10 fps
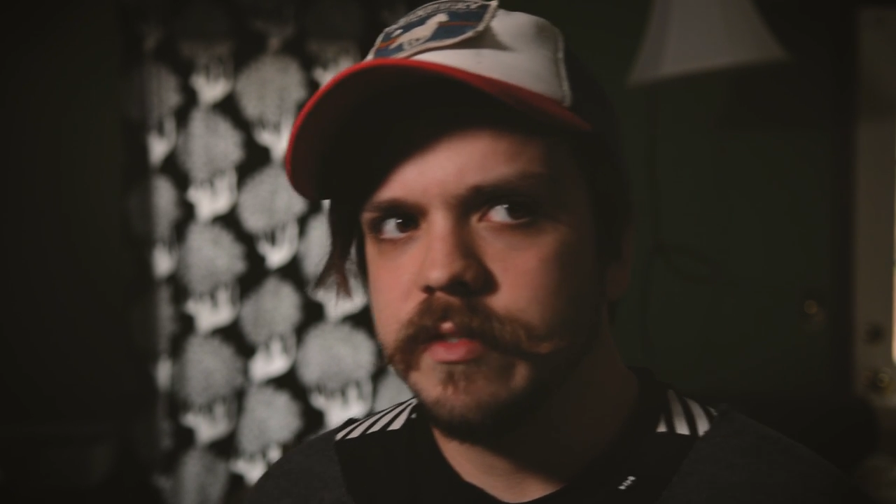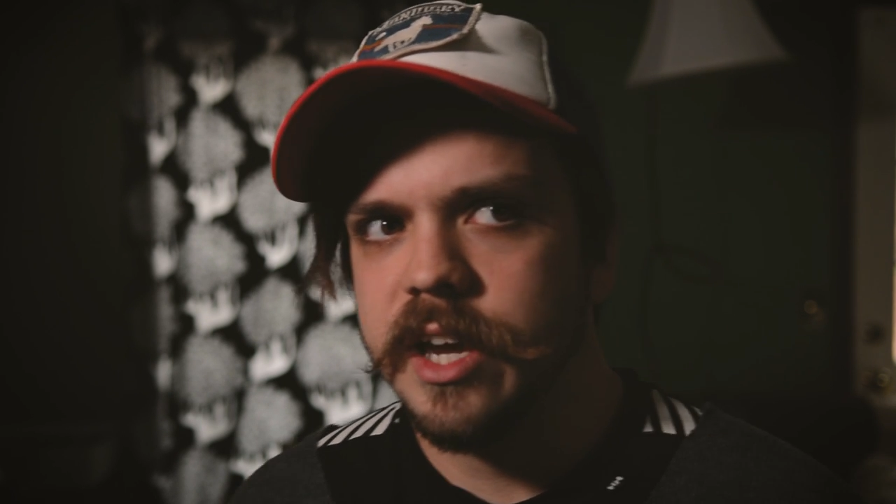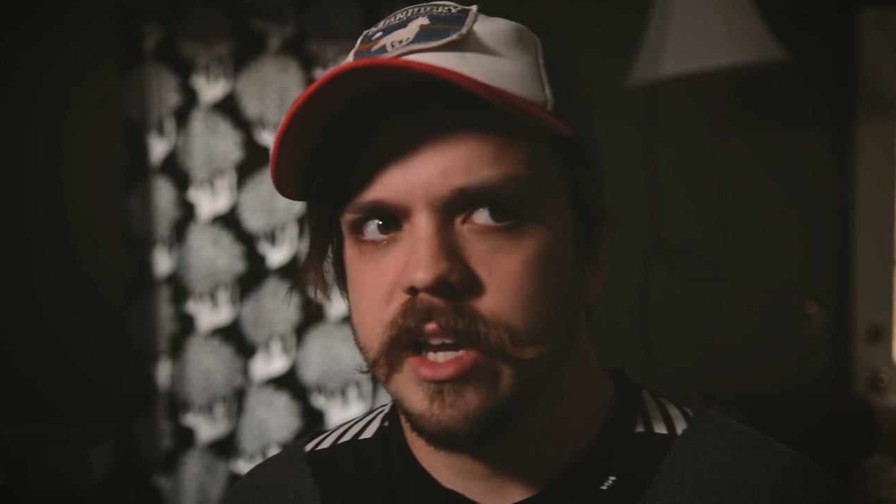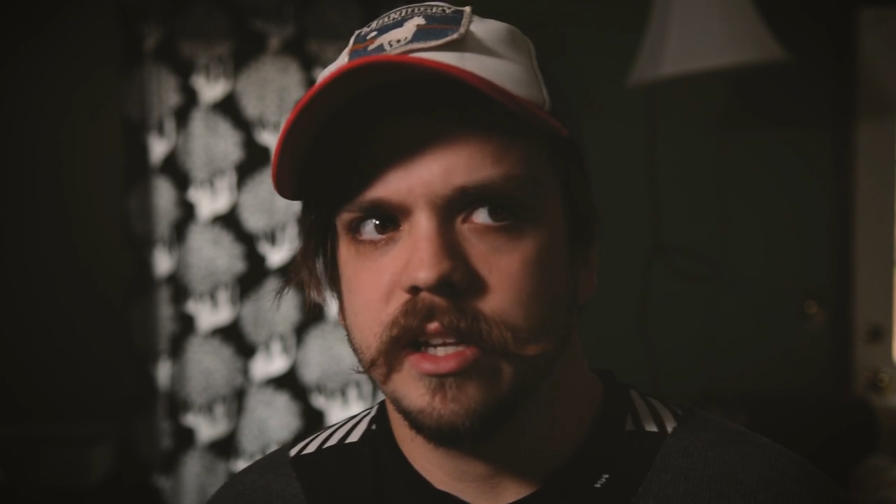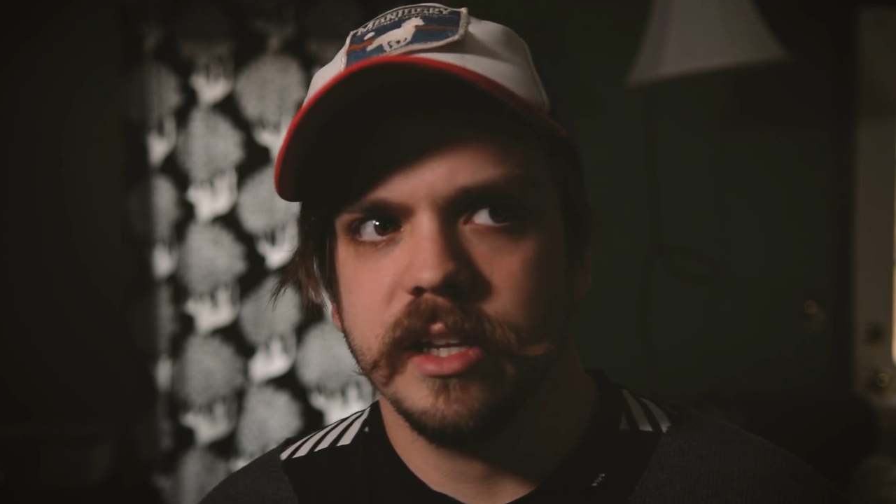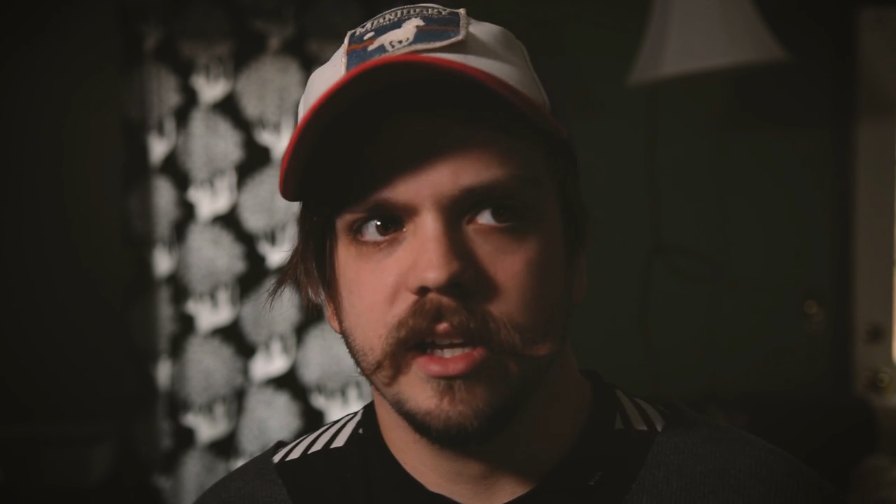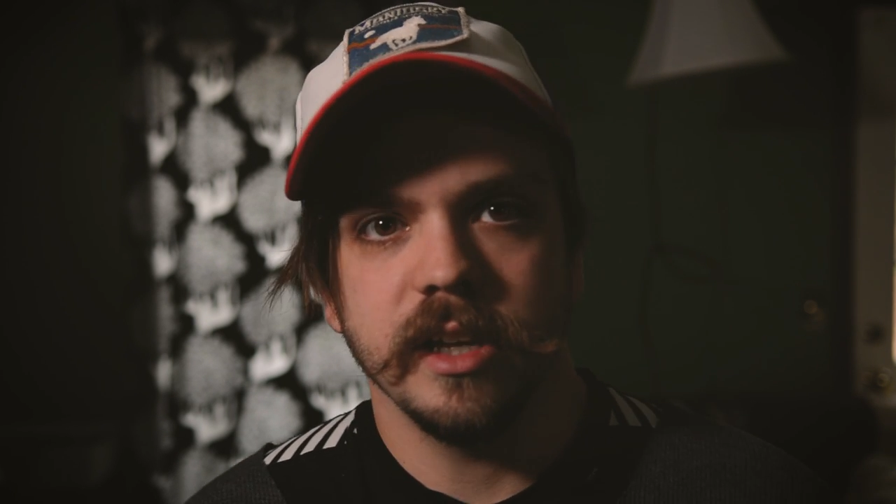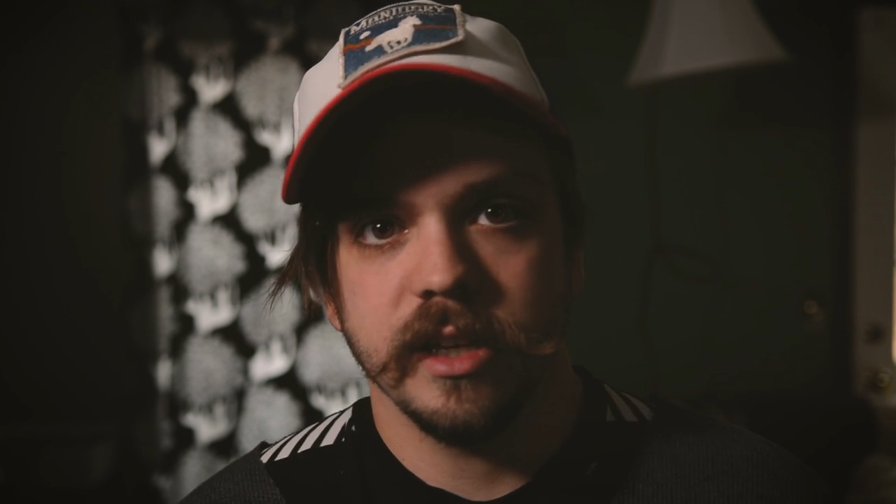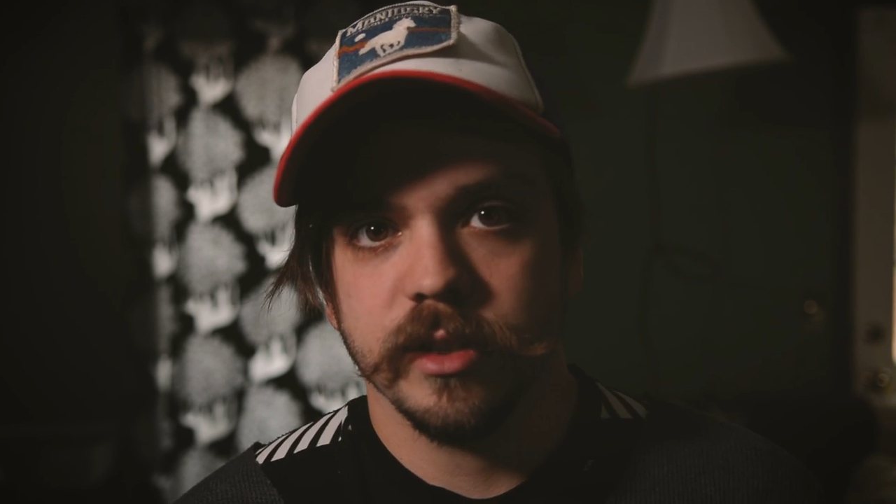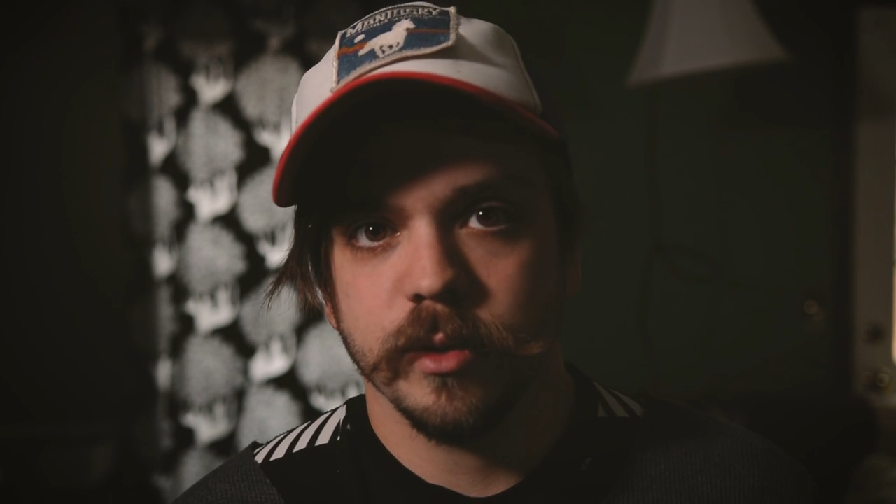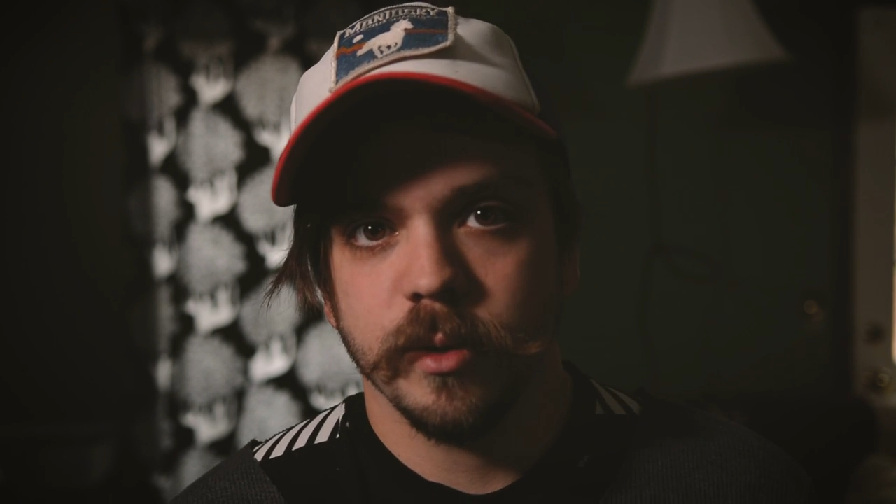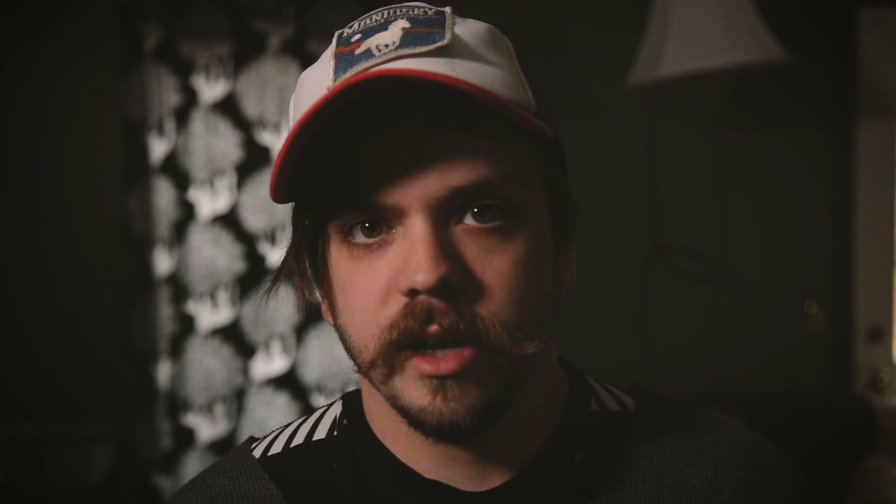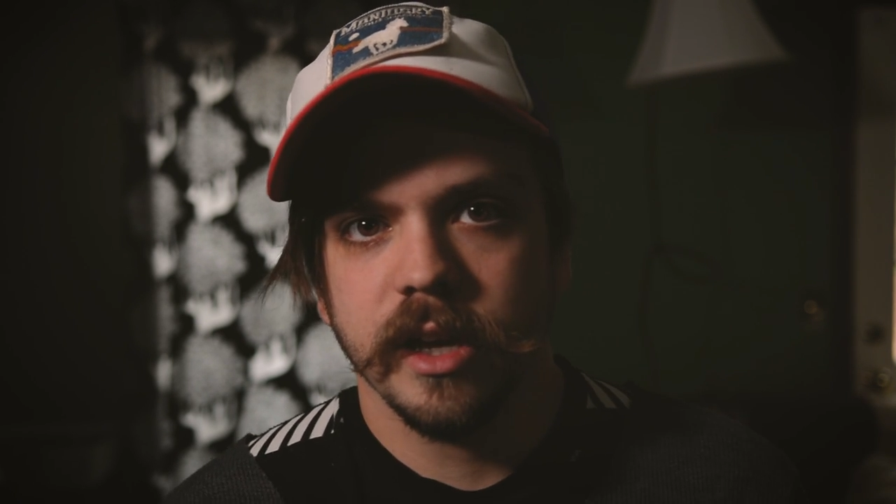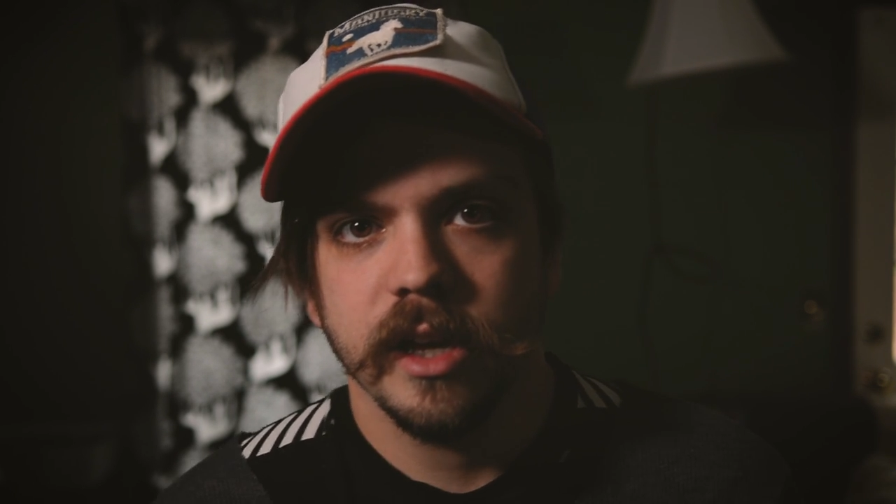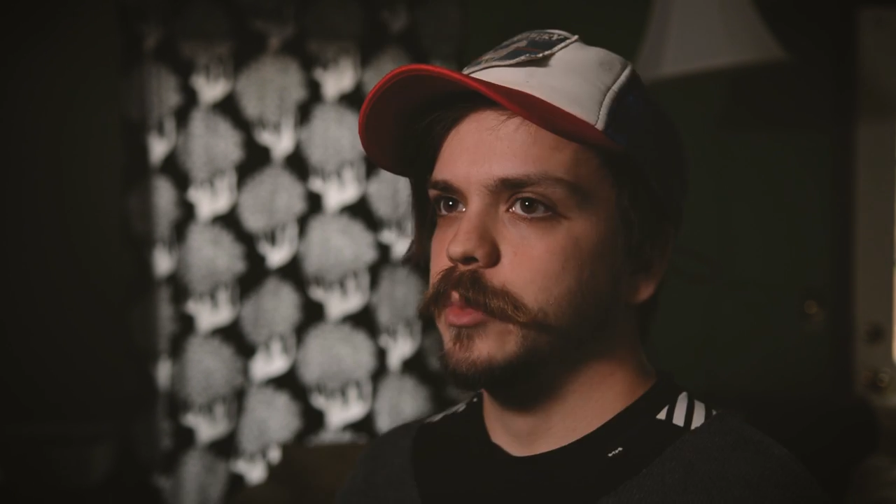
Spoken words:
had any other way.